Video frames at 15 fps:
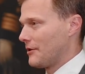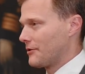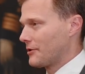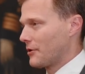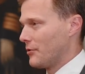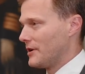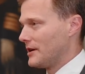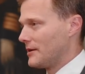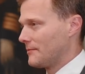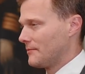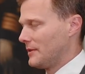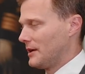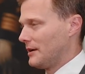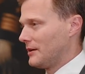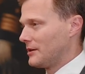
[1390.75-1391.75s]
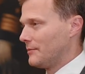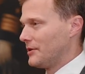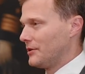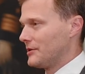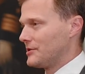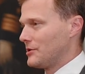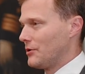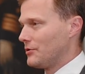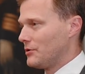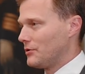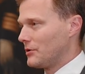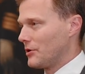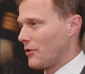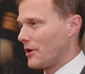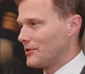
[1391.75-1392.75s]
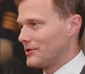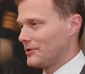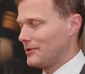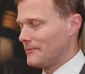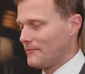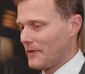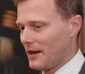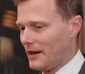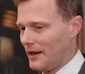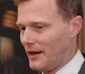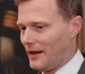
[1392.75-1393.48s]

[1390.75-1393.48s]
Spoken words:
South Korea to build its own nuclear arsenal.